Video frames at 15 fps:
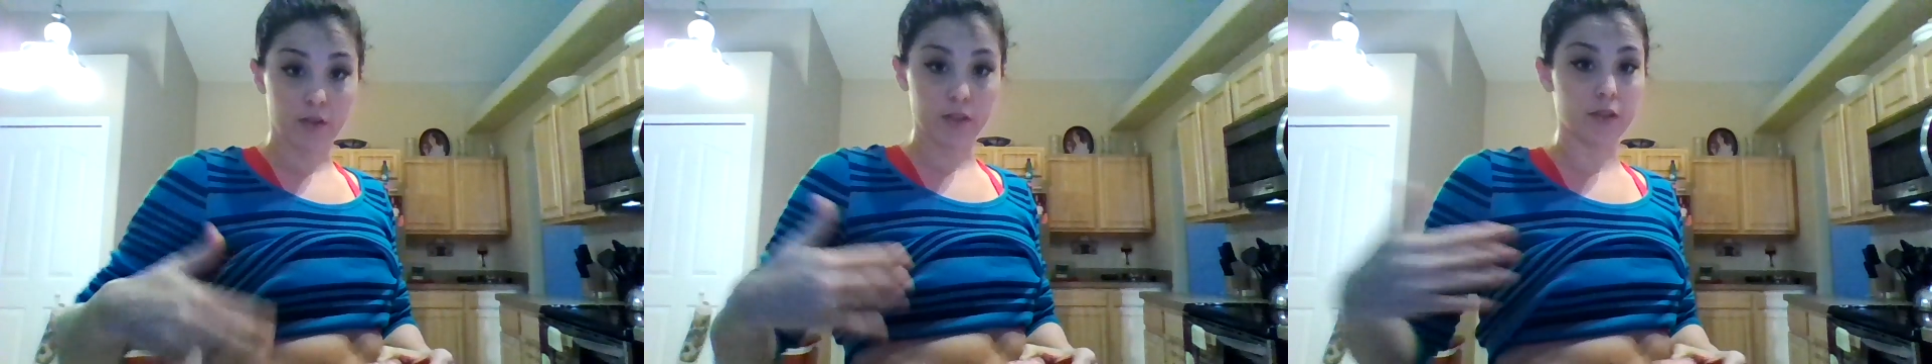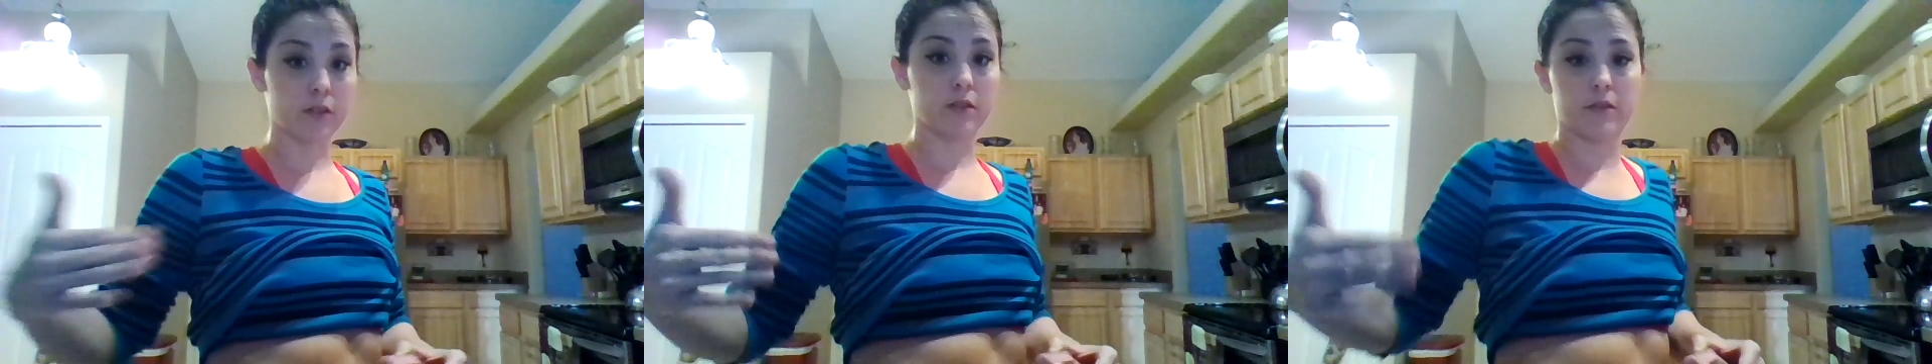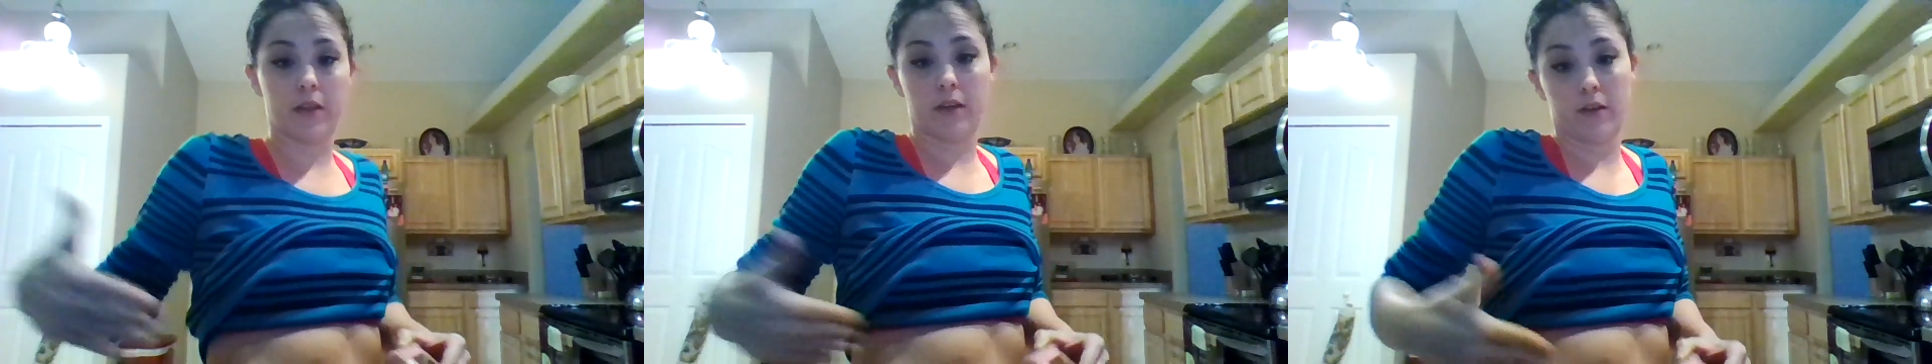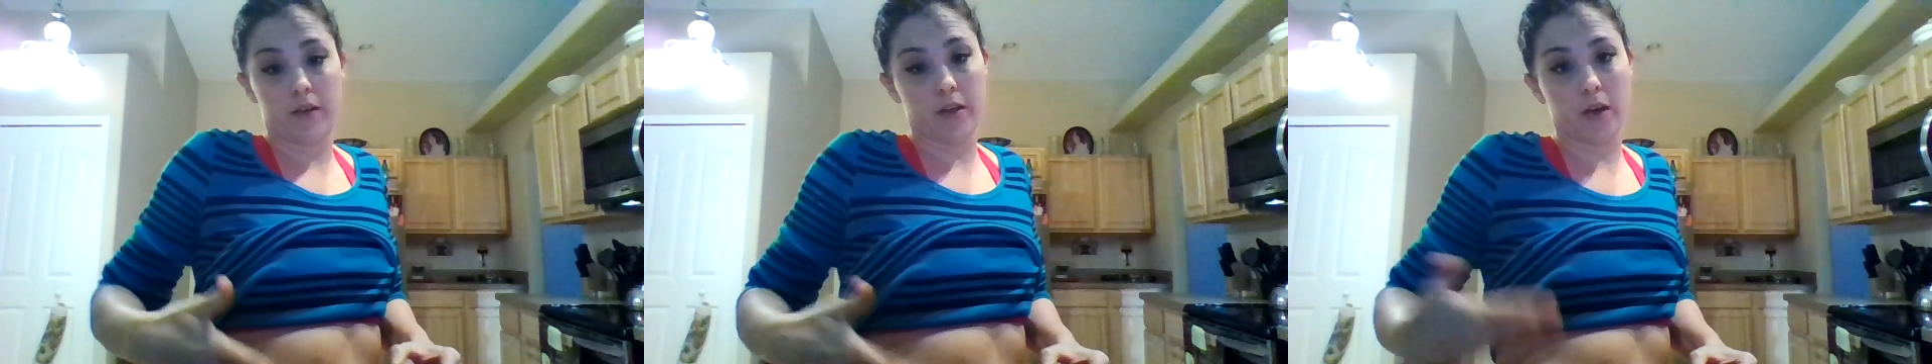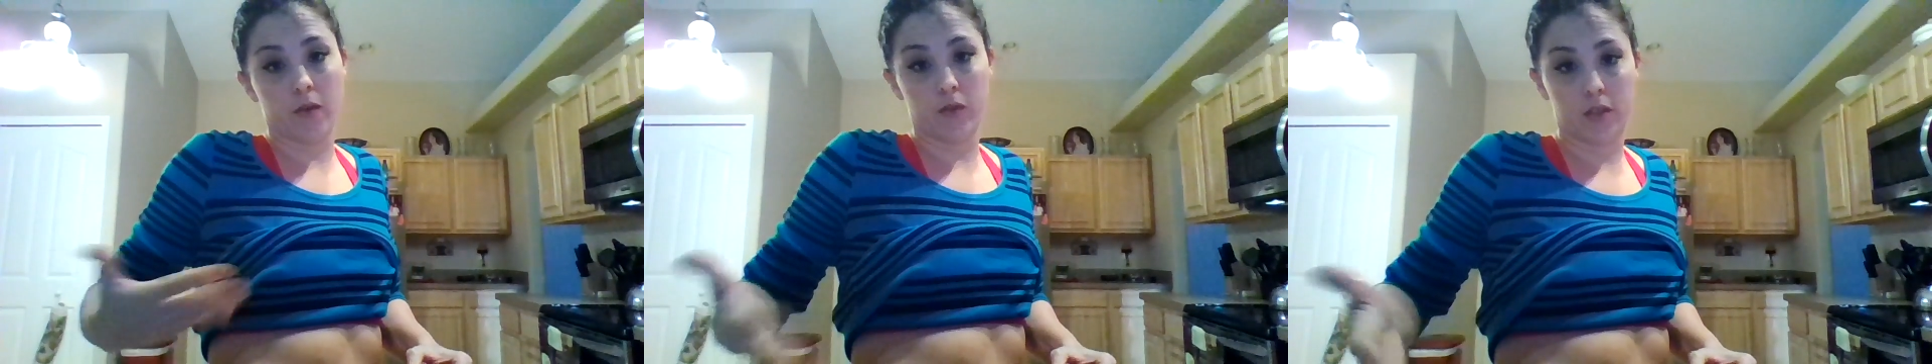because there
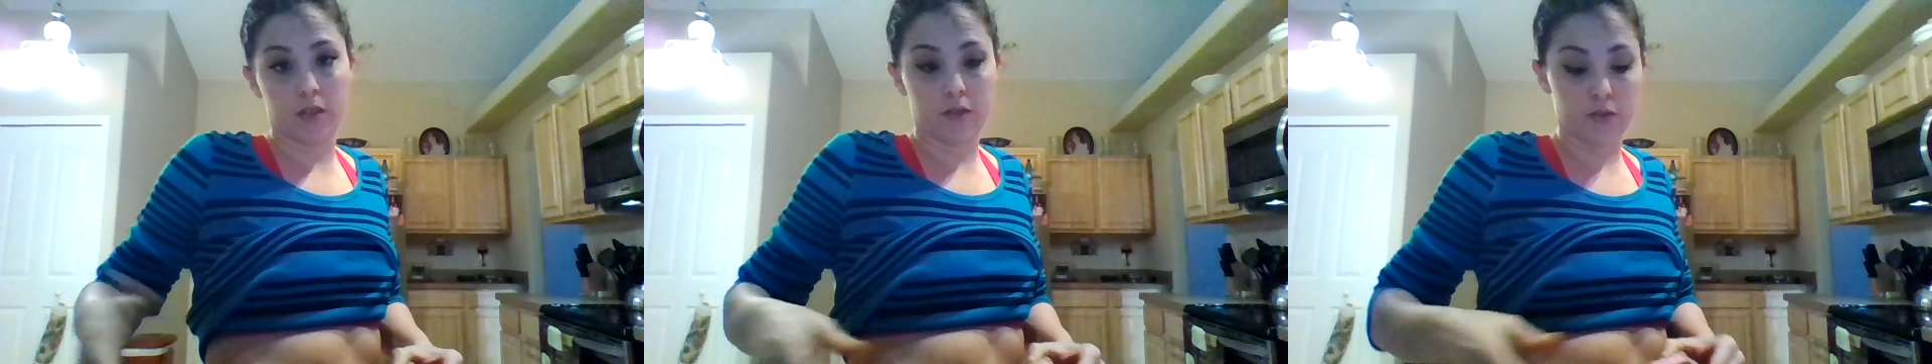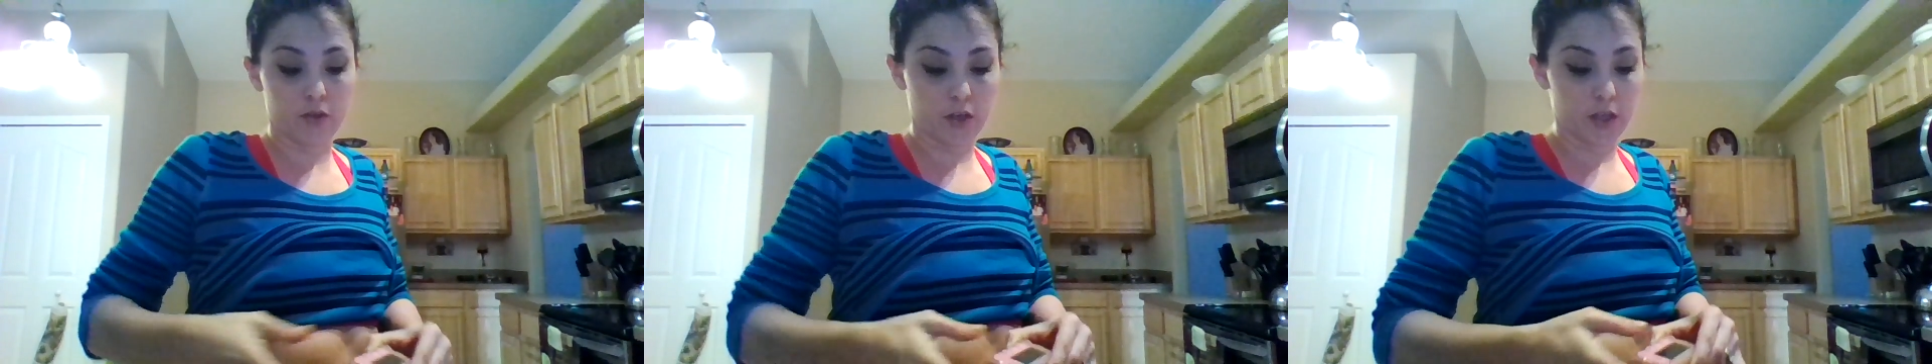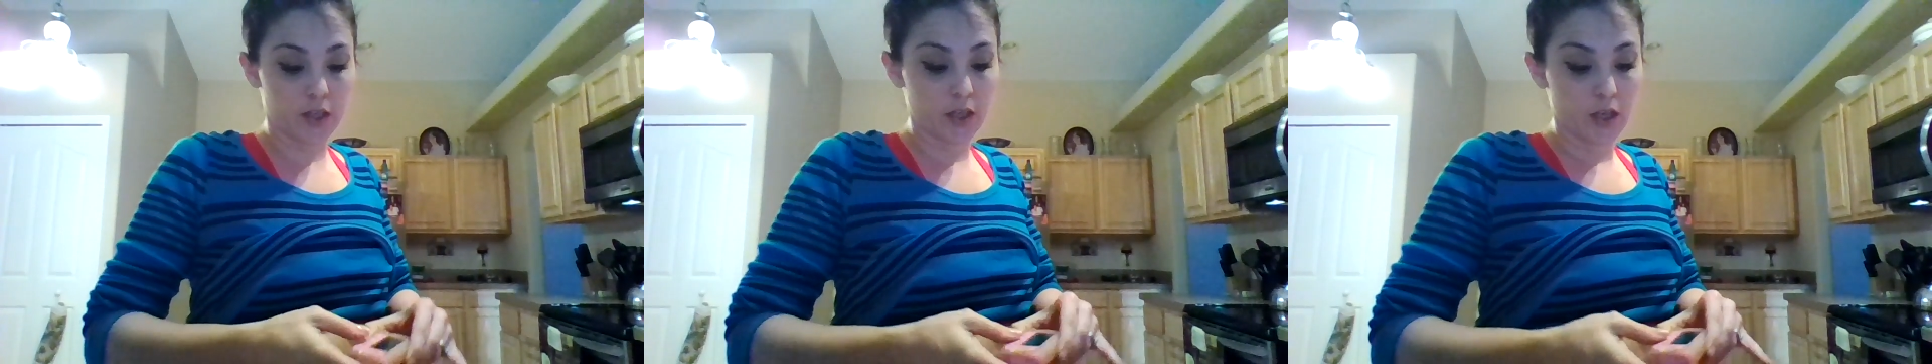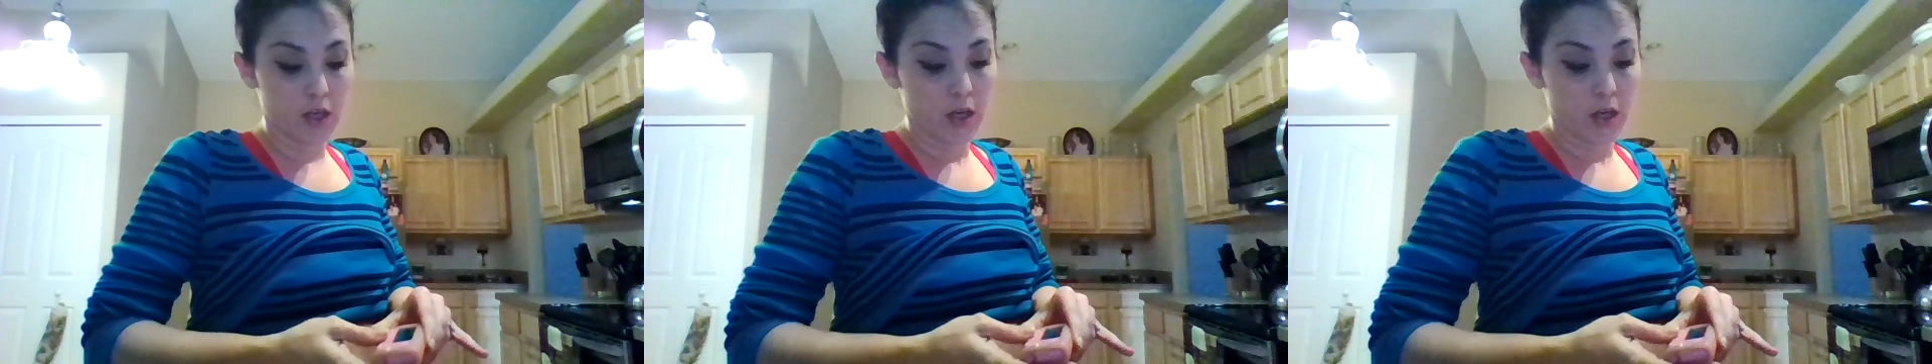you go, it's inserted.